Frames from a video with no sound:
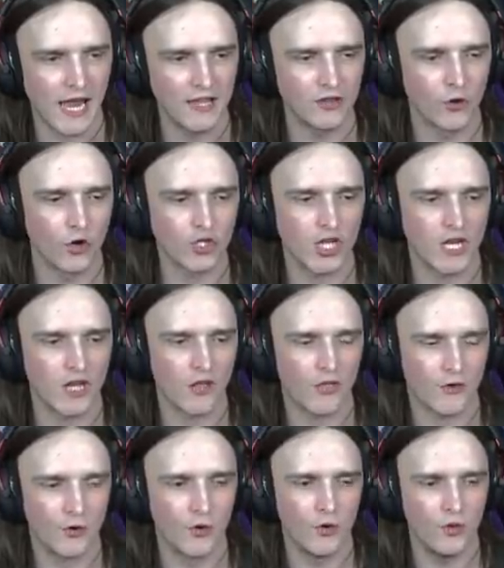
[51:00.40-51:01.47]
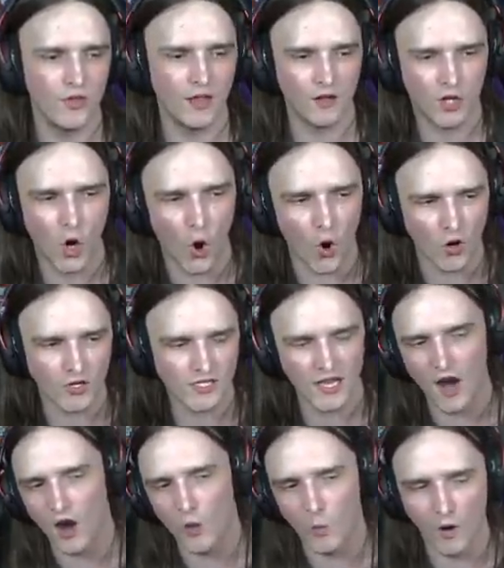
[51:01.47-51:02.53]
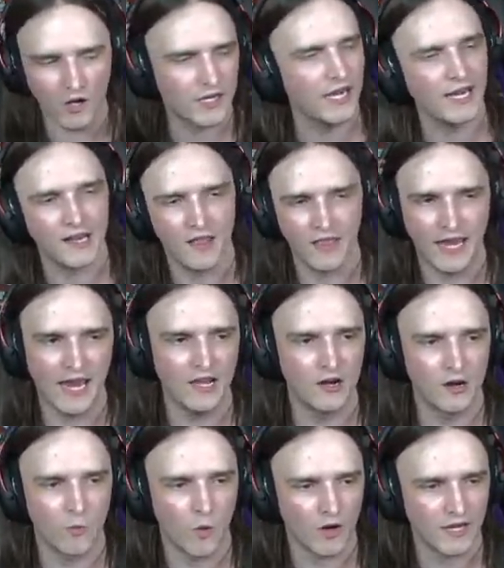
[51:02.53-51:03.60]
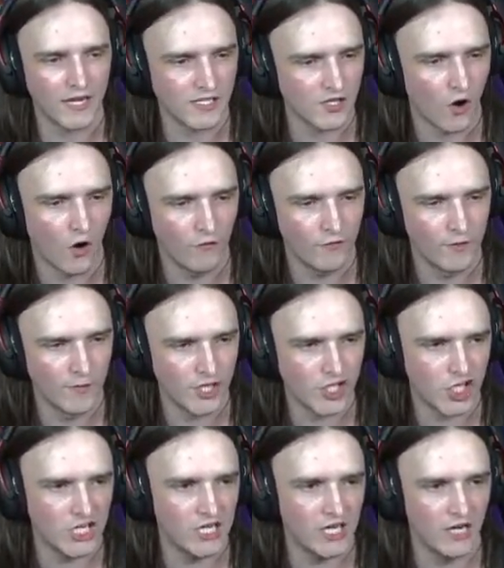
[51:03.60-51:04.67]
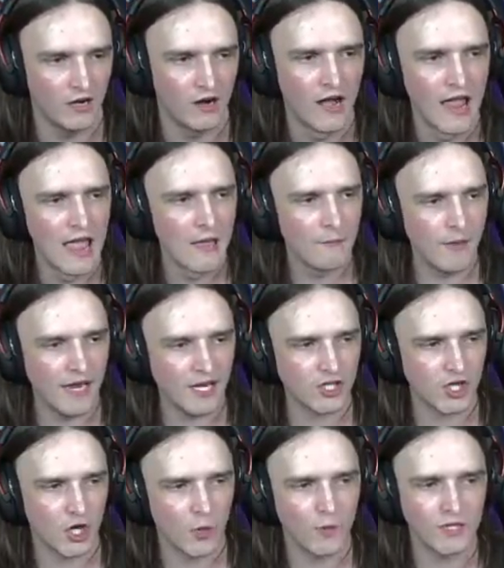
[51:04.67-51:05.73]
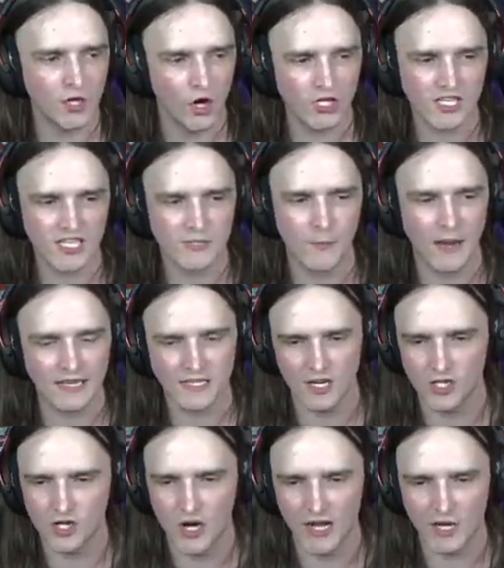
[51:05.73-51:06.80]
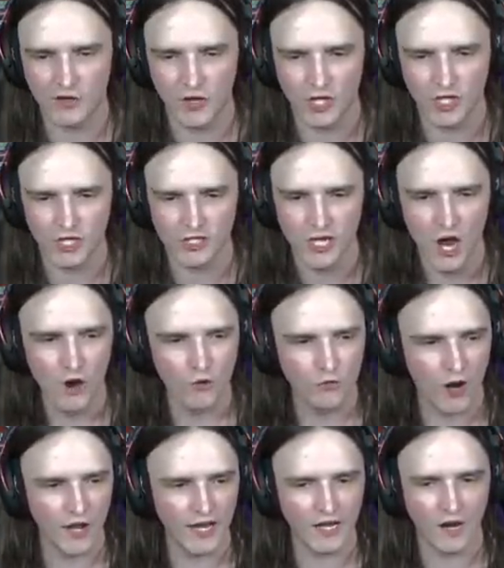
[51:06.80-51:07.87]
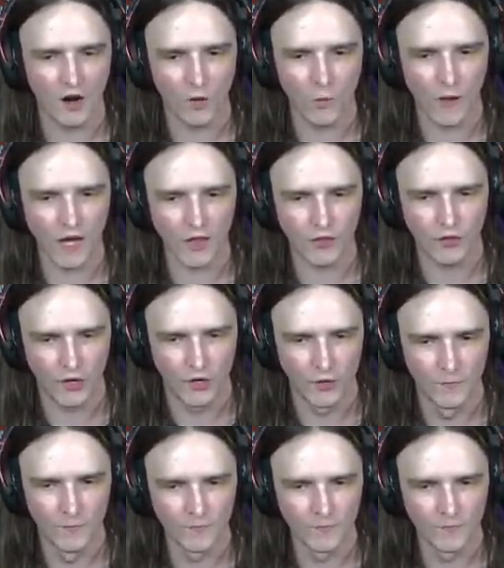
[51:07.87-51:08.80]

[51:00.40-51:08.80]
dodging through the cogs that are working the inner workings of the machine here. Making sure we dodge the spikes that are trying to crush us. Running our way through